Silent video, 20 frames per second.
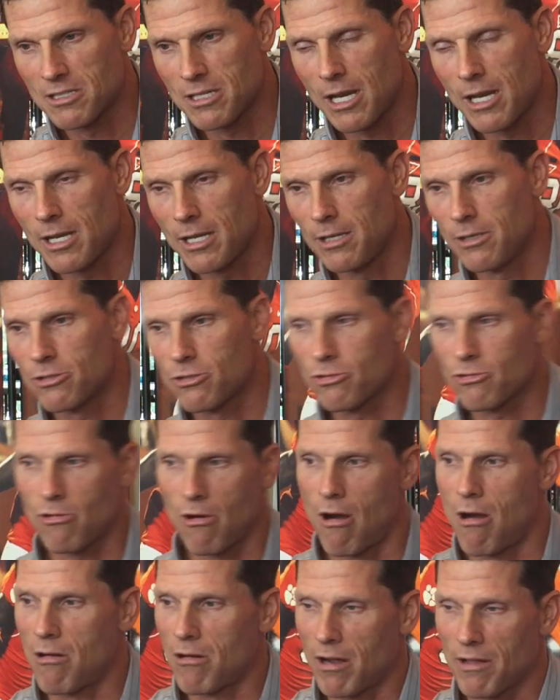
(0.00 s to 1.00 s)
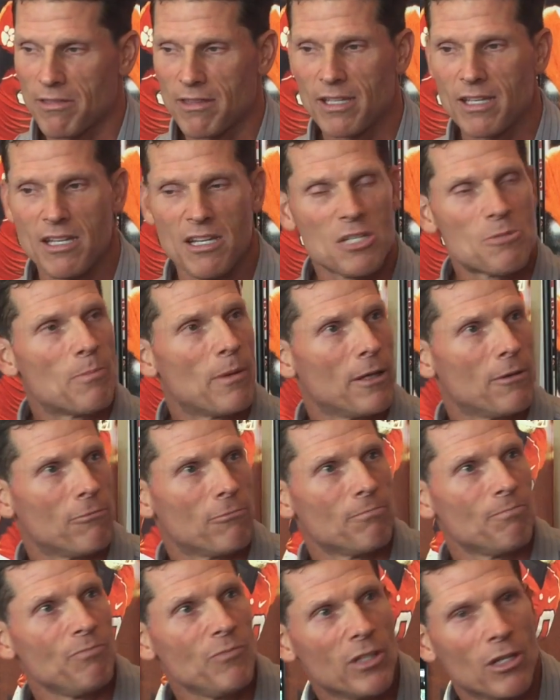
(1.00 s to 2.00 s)
say he's strong, I think he's
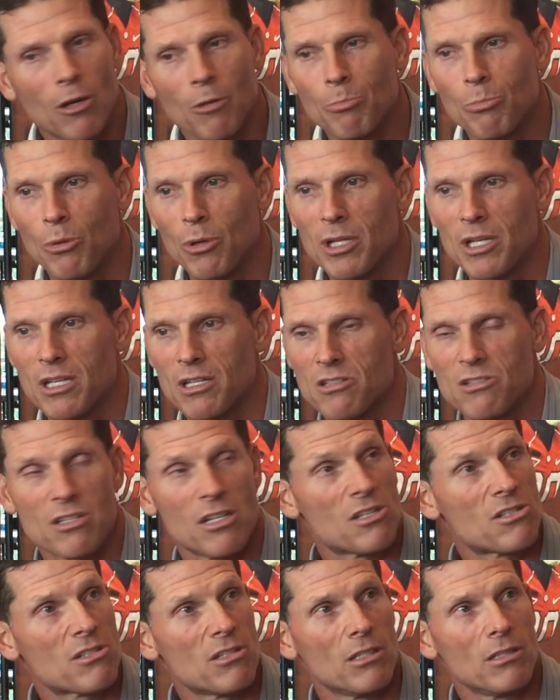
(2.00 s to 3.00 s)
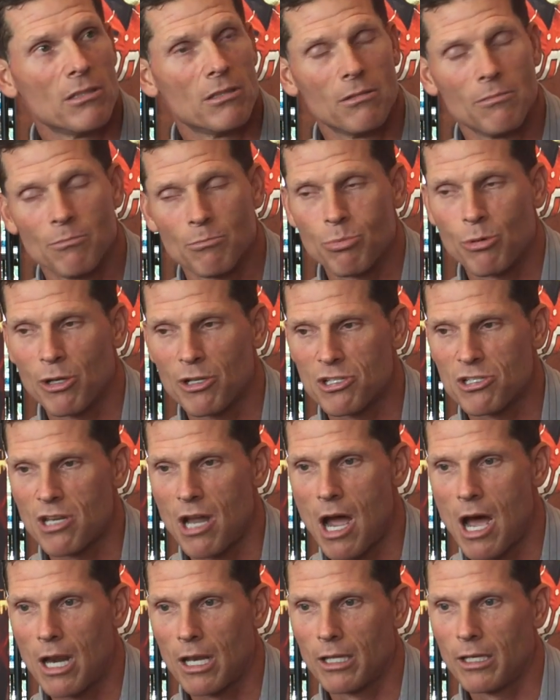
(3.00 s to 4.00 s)
been, pretty consistent and pretty
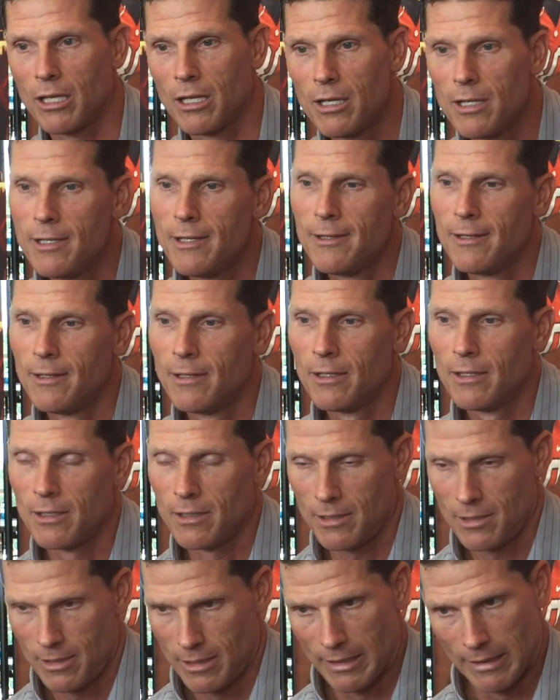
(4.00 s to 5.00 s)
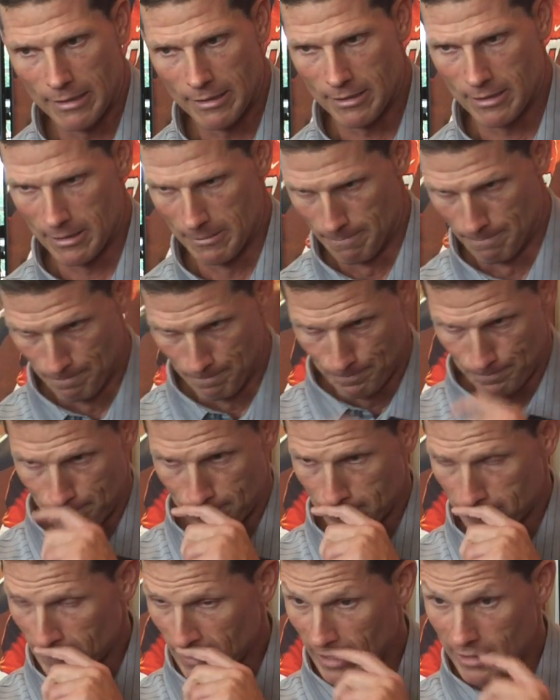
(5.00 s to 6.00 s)
solid,
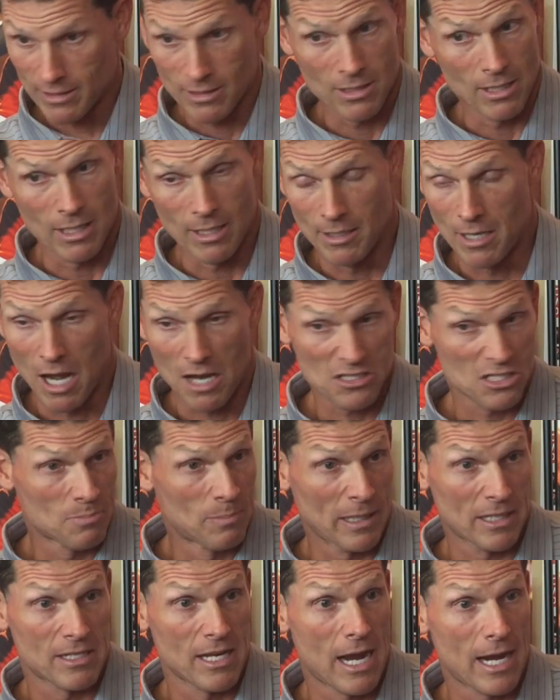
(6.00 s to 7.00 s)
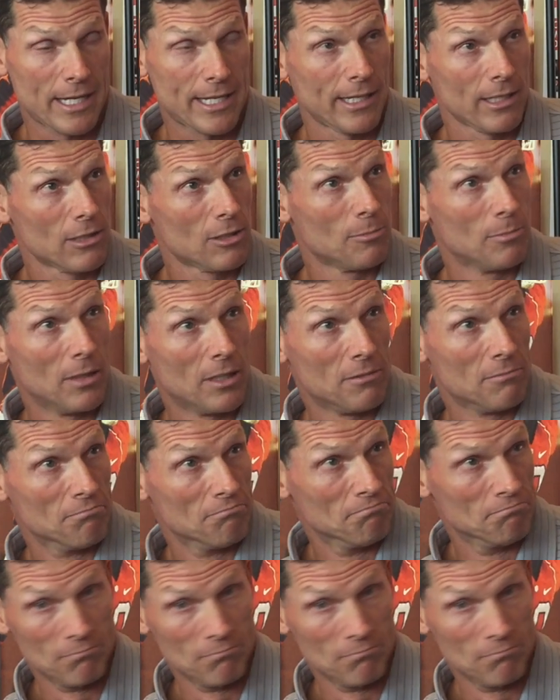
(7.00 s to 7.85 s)
and not spectacular, but